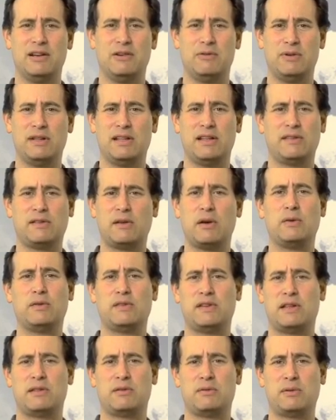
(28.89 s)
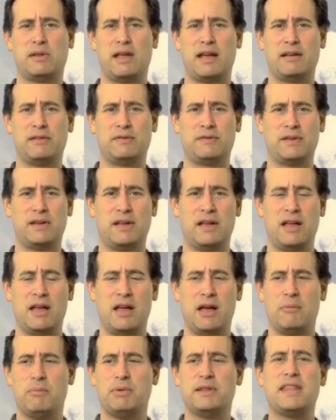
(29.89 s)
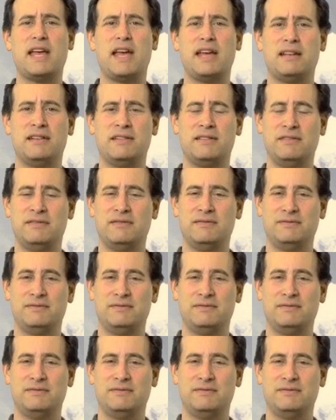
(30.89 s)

really is coasting through life. But then,